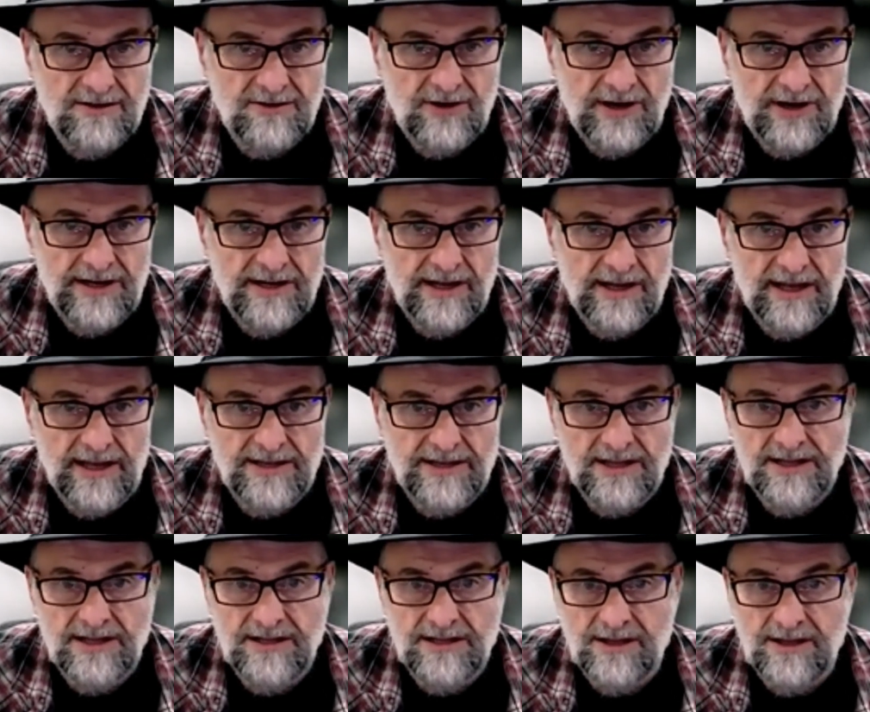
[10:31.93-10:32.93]
right? What's and
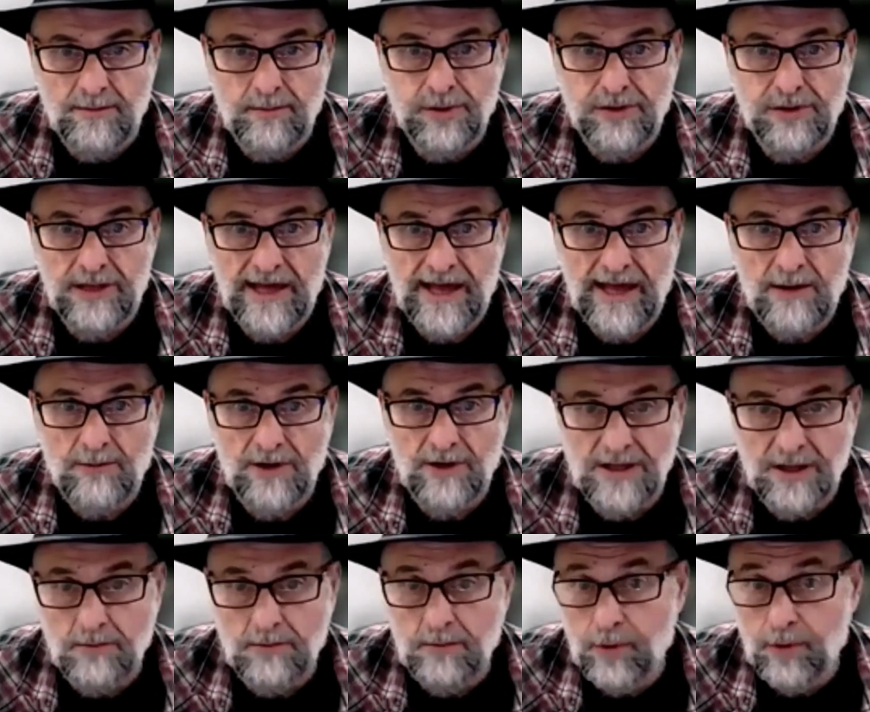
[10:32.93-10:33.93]
the plant
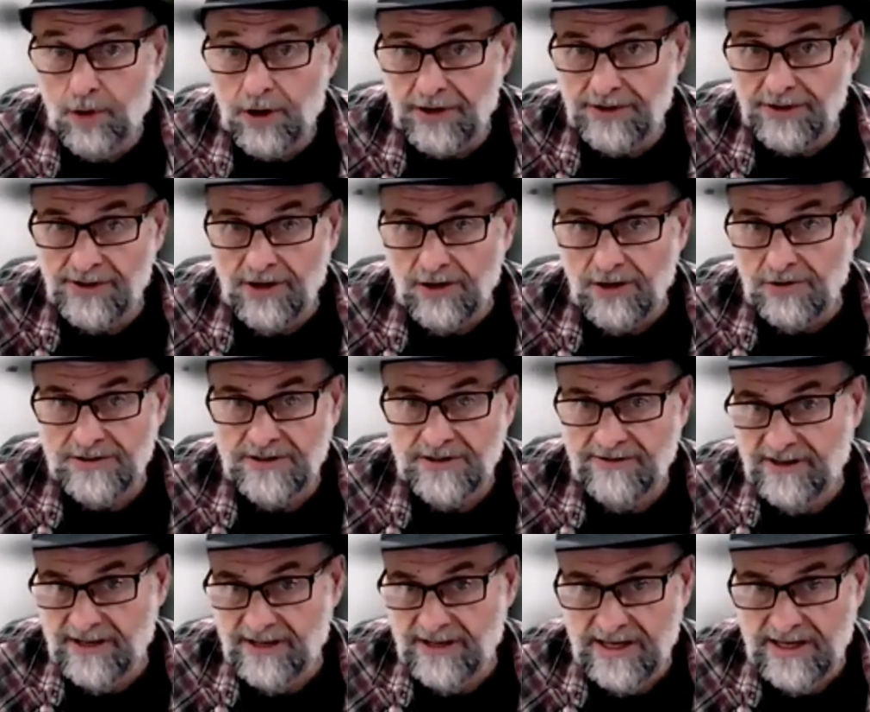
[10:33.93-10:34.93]
will abort those
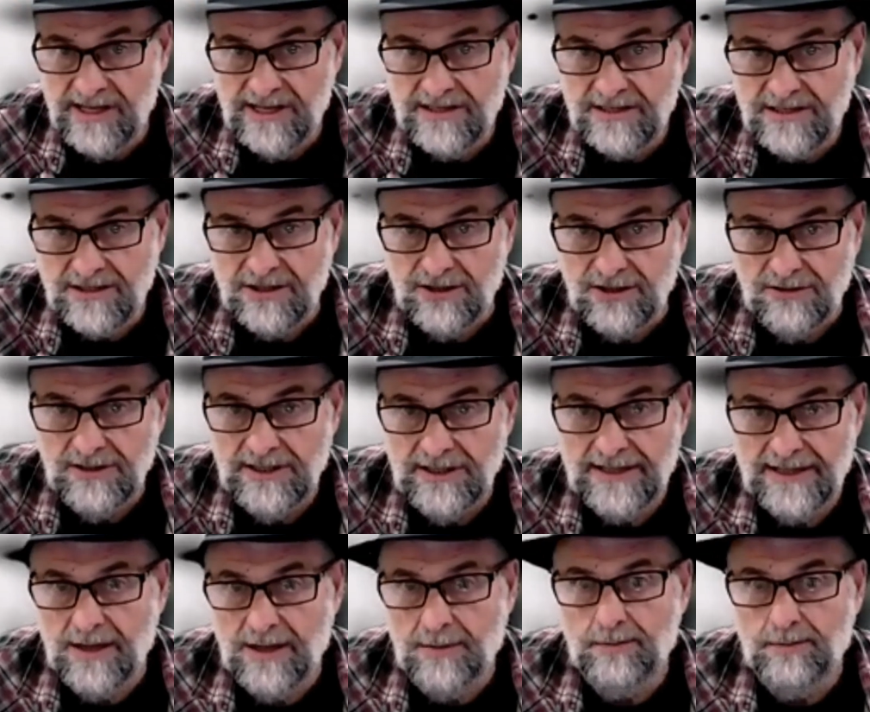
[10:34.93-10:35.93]
if it needs to.
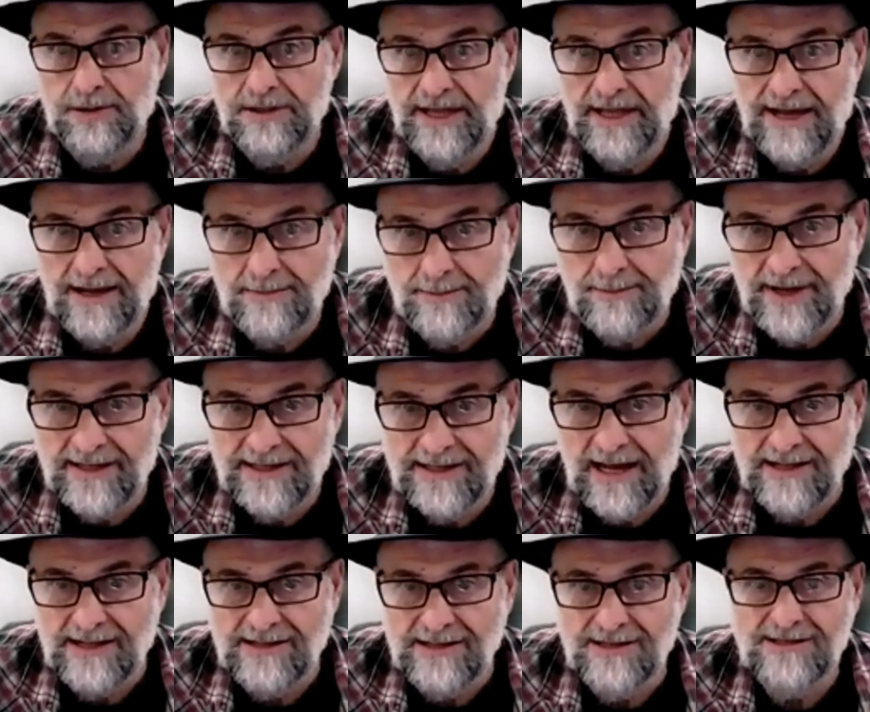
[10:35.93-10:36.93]
Let the plant make
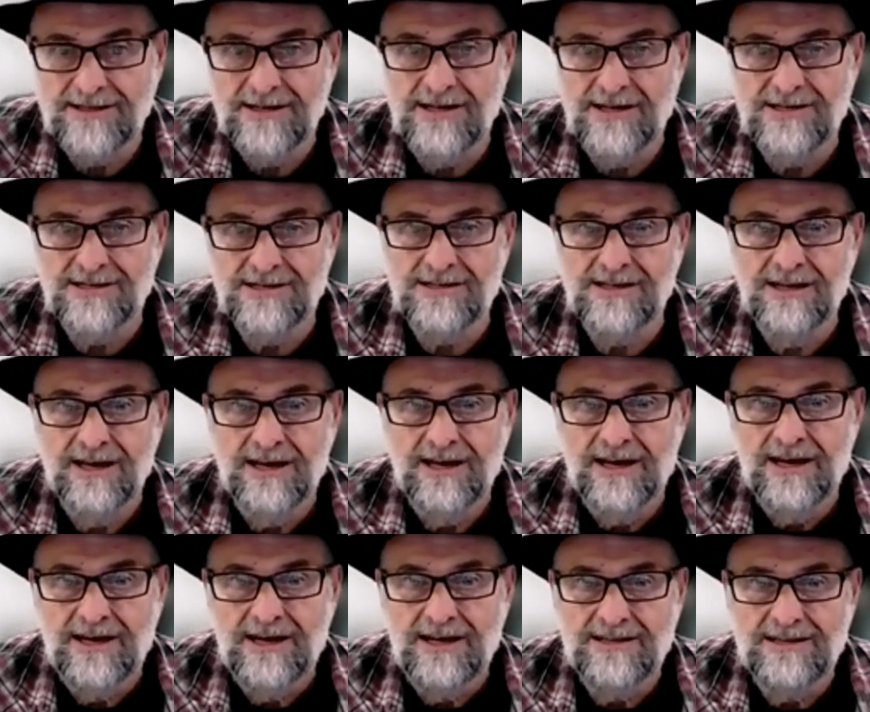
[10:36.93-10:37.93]
that decision
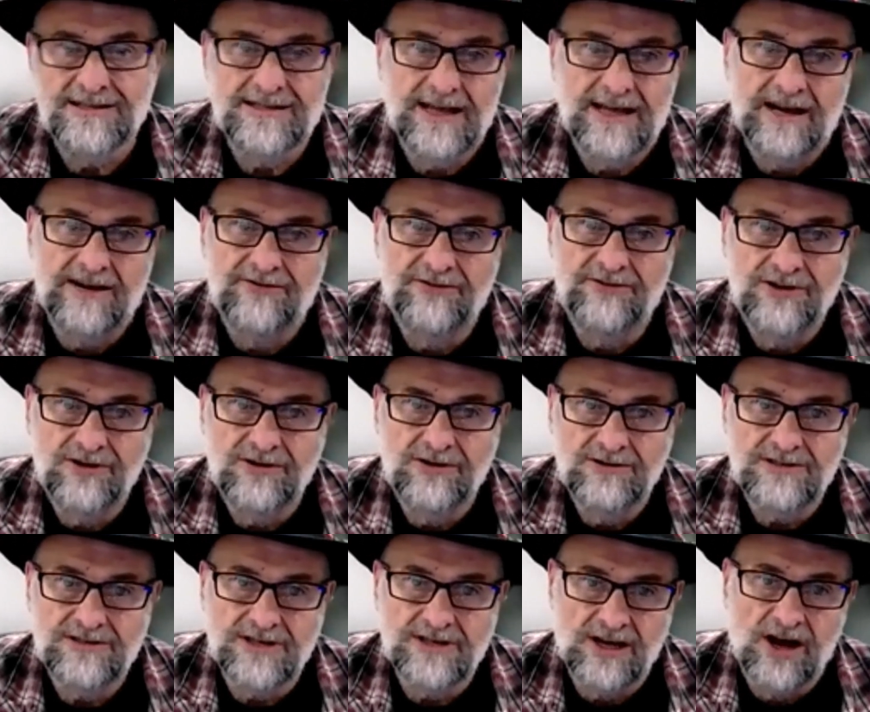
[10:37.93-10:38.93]
instead of you
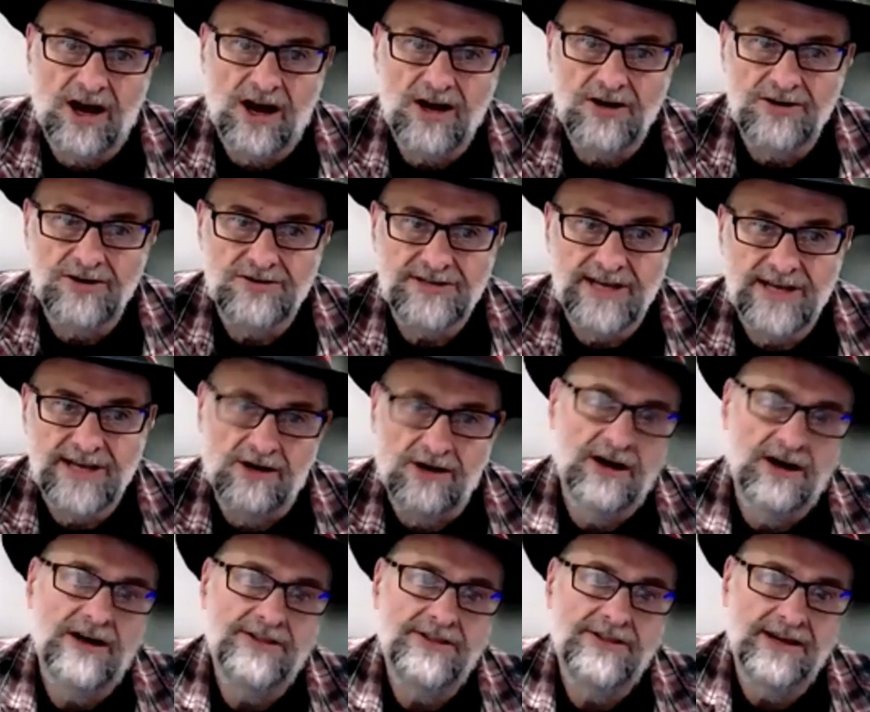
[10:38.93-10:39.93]
as a gardener saying,
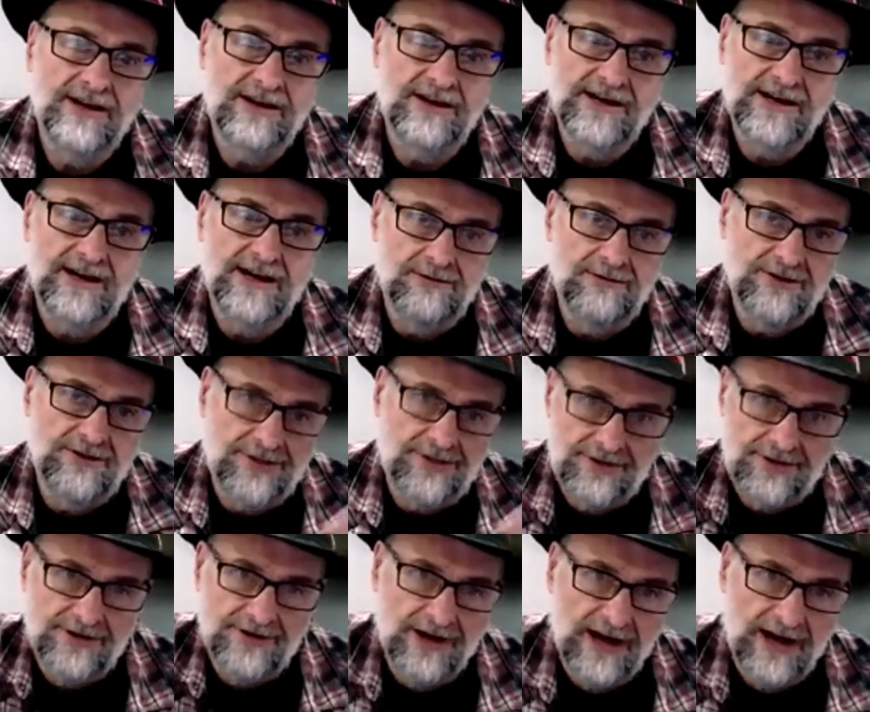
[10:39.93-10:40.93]
oh, I think I'll cut one
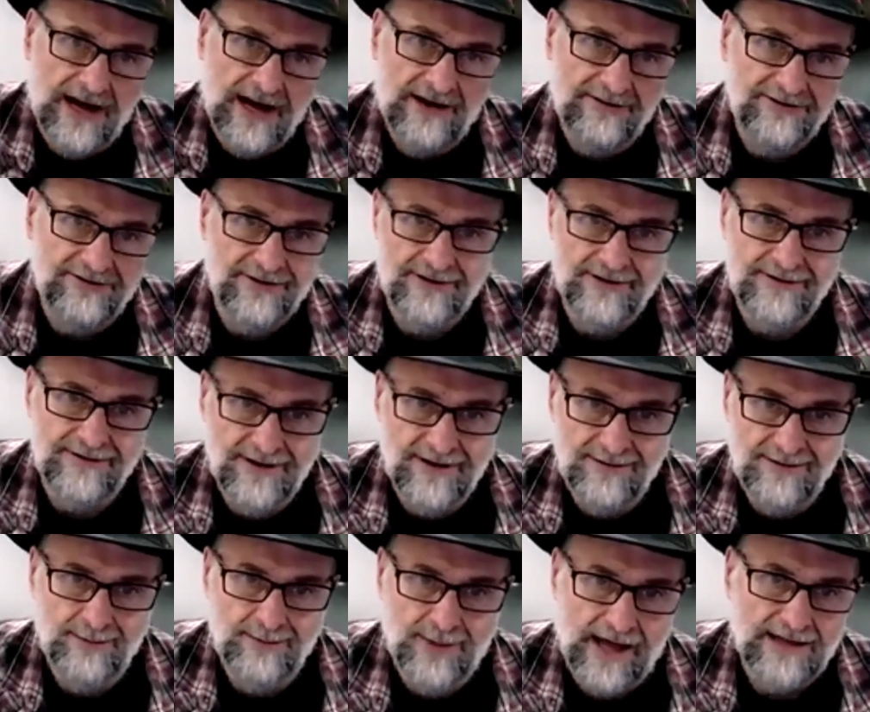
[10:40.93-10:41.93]
third off
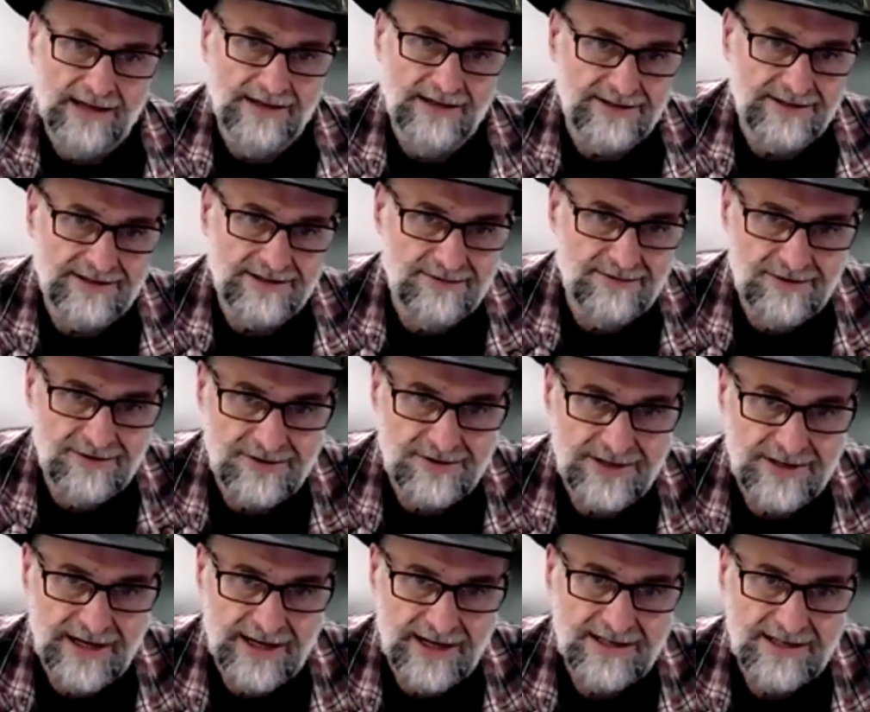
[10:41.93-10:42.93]
and balance the root
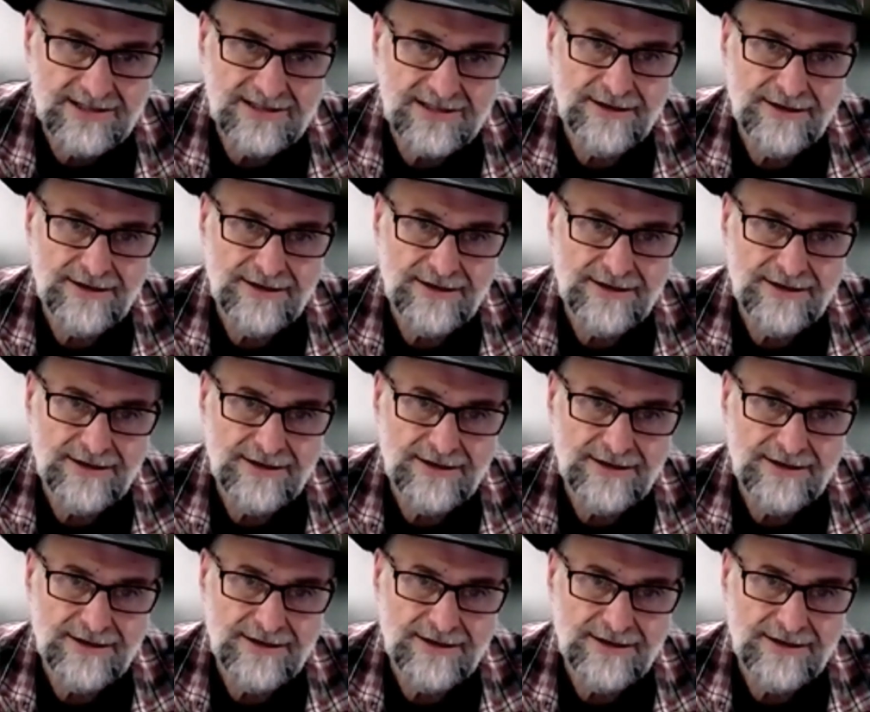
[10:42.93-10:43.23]
size.